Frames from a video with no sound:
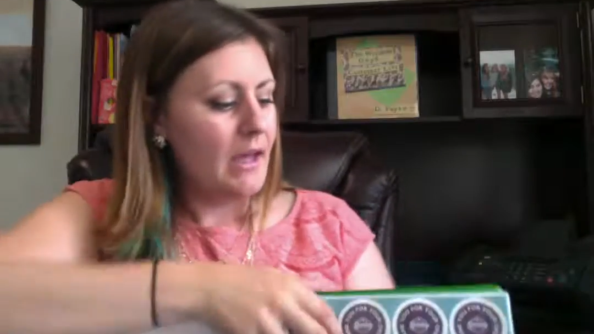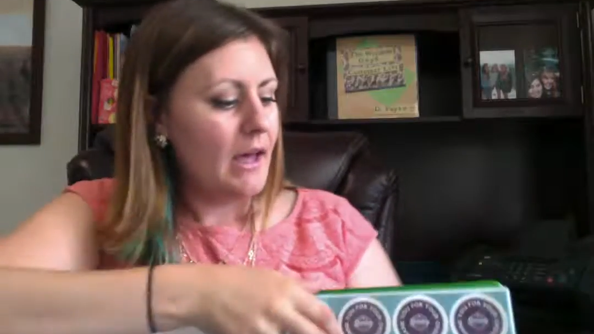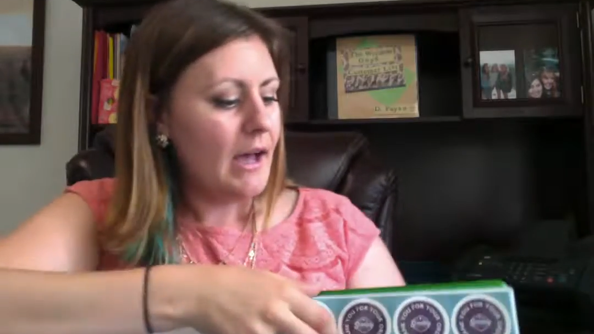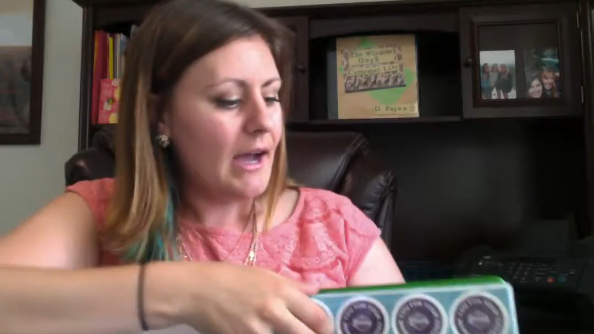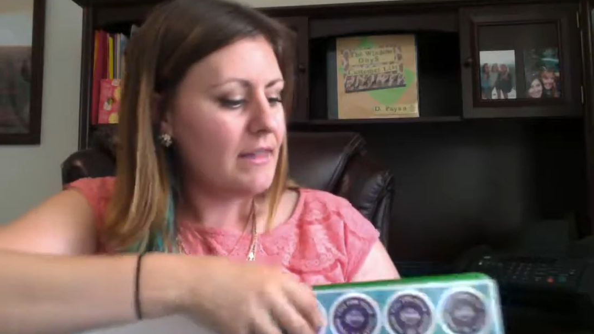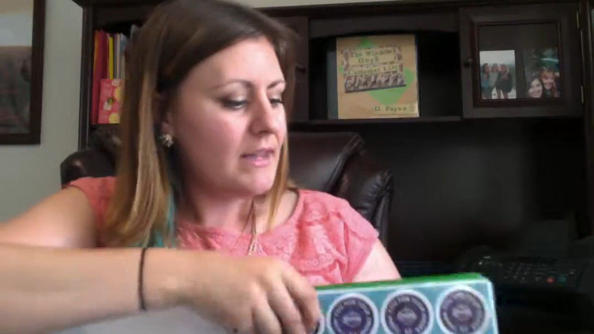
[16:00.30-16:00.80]

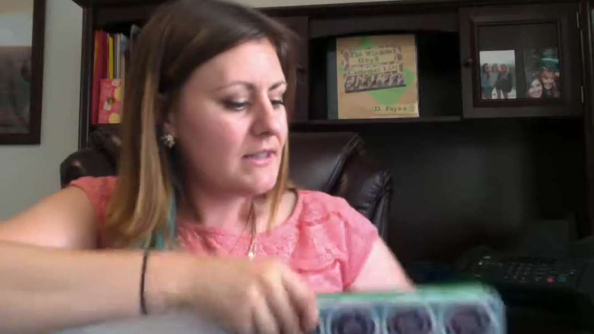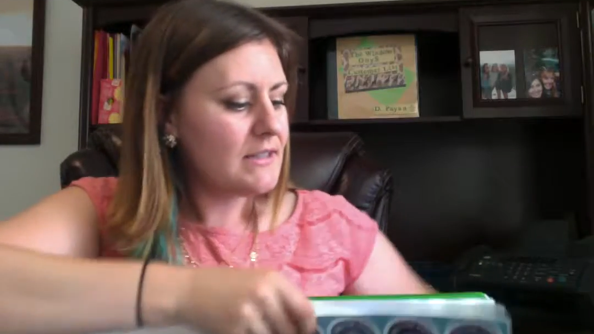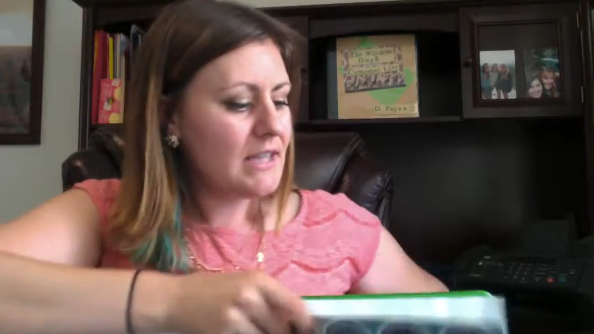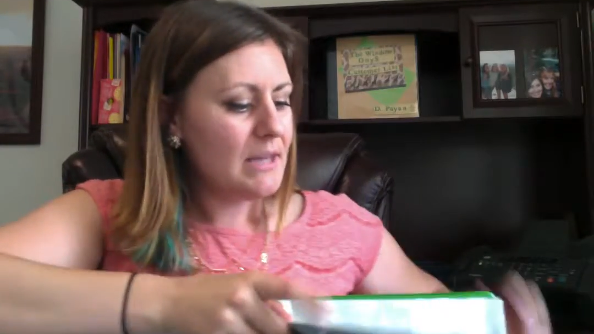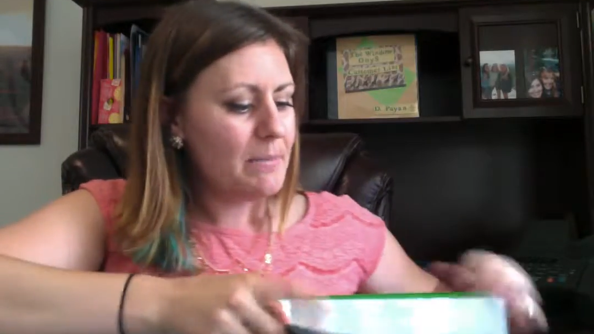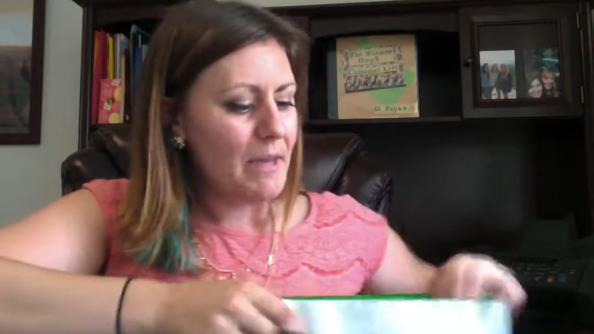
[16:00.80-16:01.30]
I like to
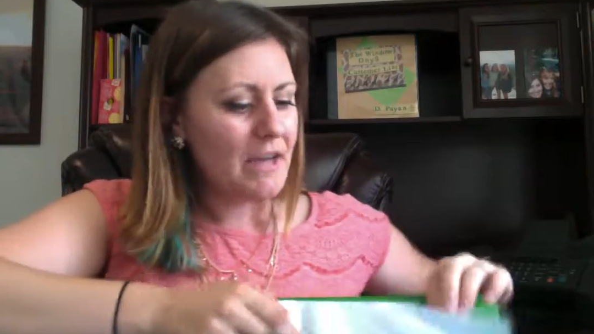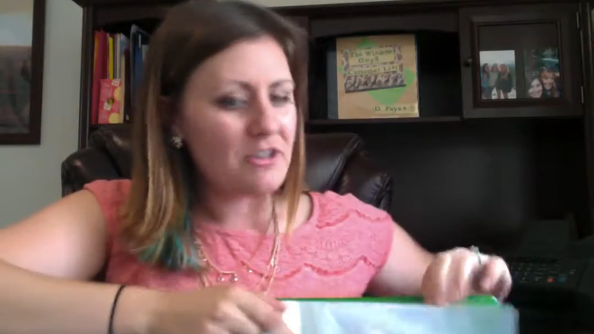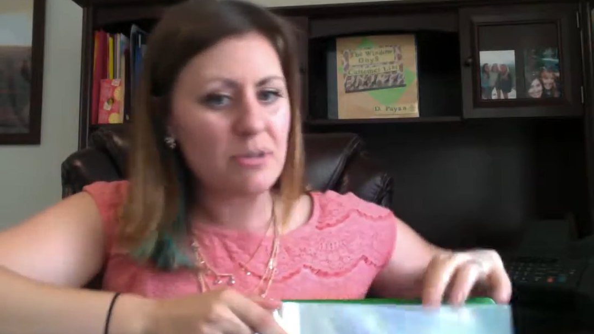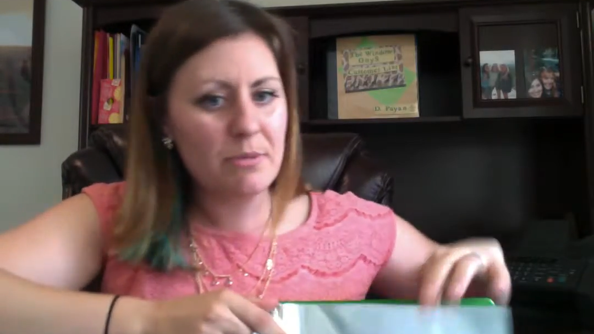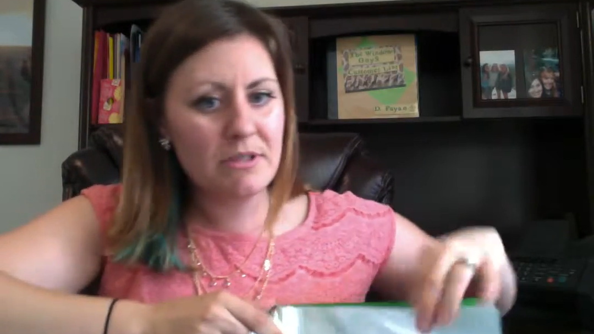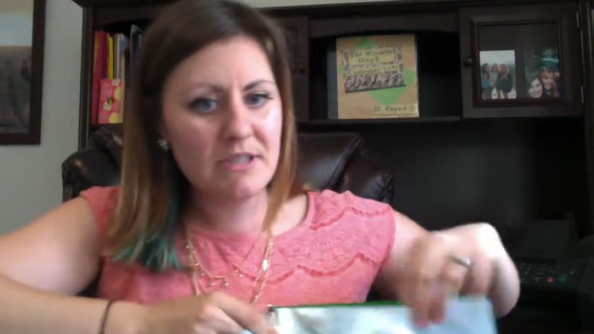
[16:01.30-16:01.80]
keep extra
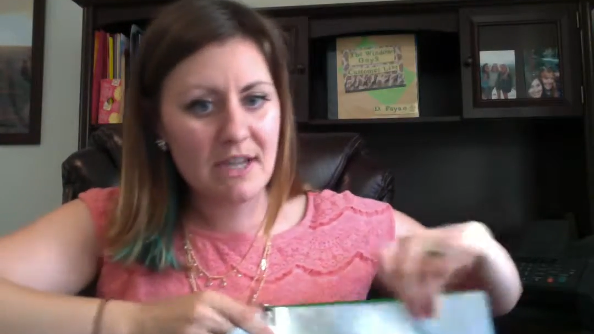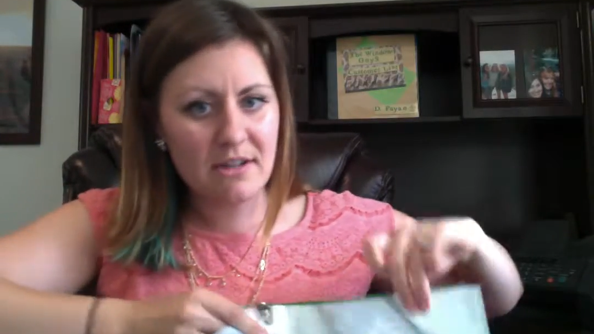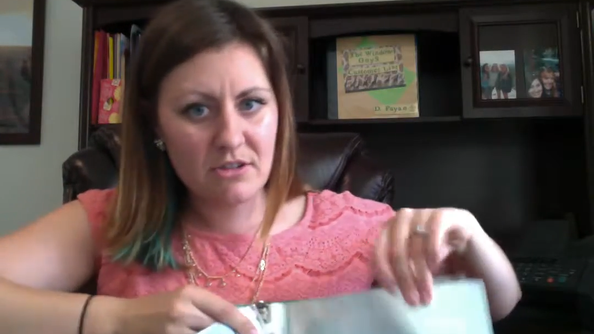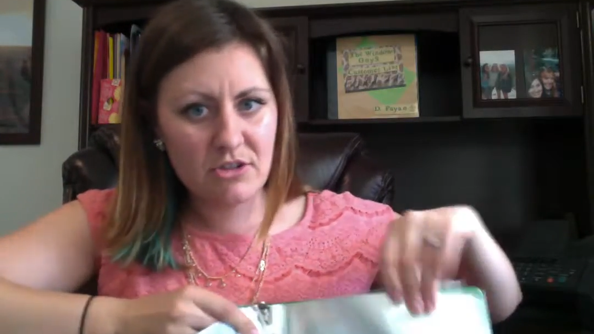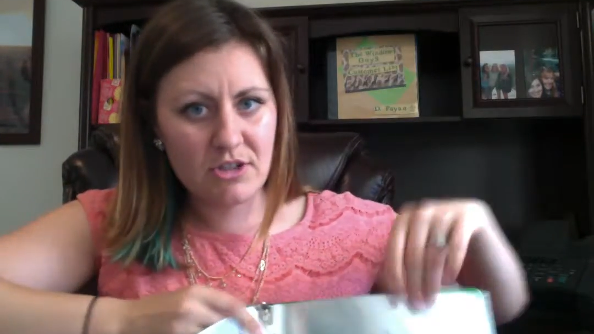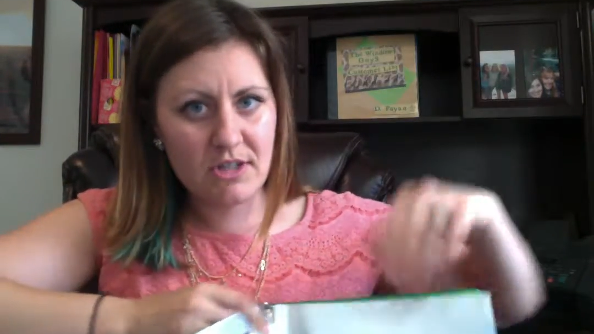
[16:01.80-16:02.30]
protector
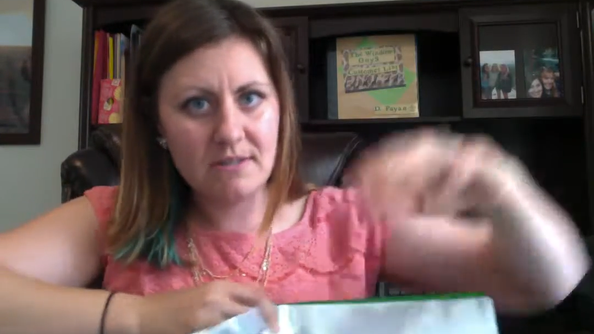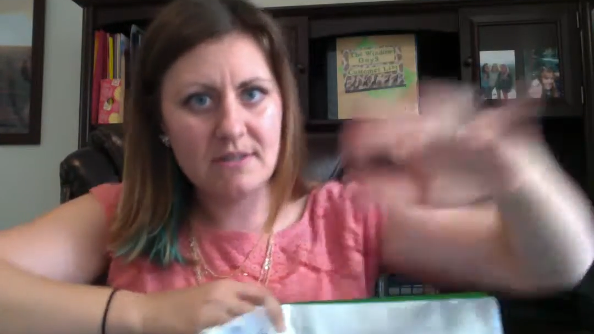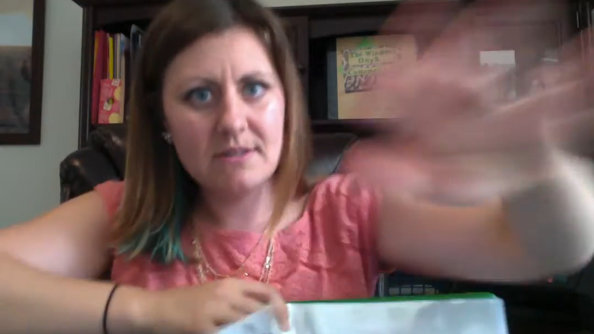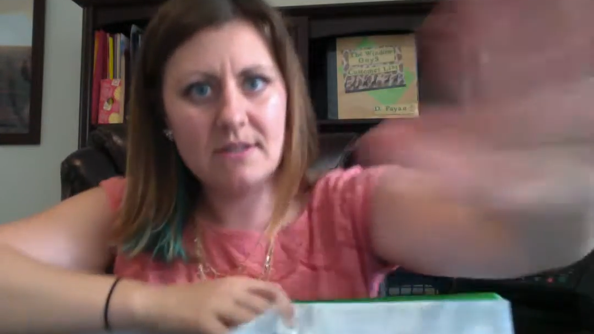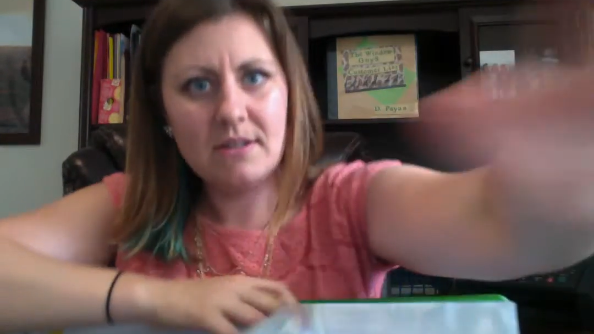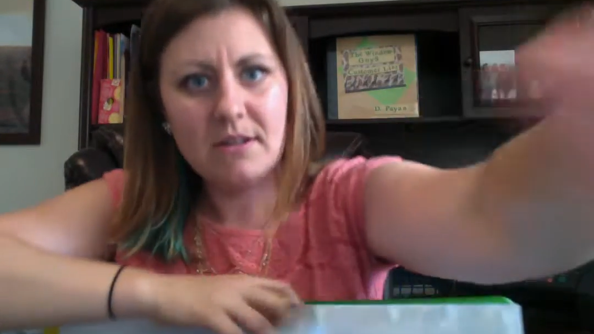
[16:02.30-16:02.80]

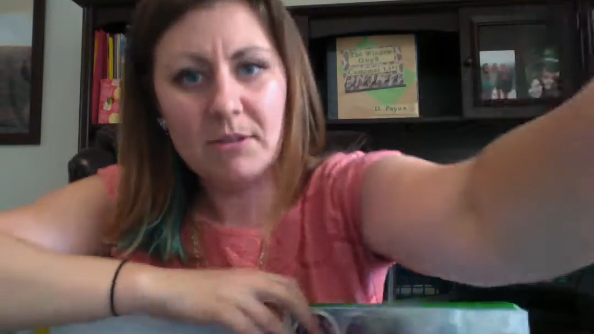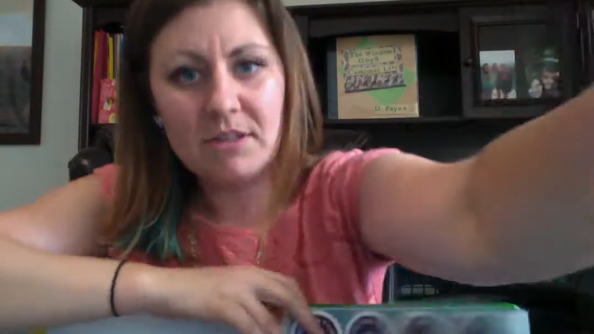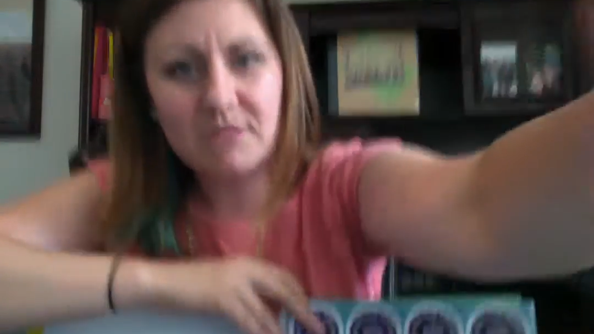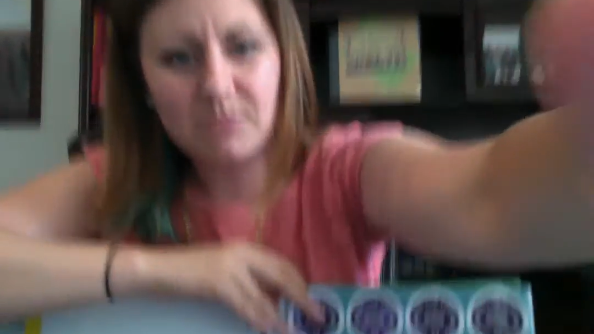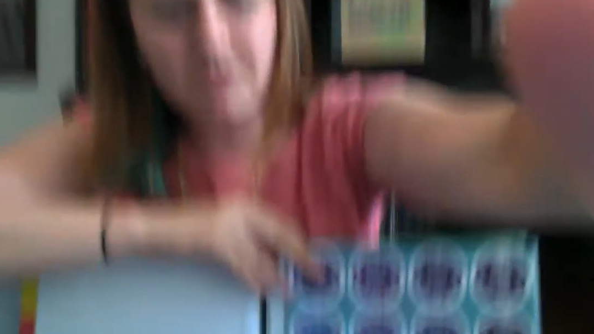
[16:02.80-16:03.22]
sheets. Let me just move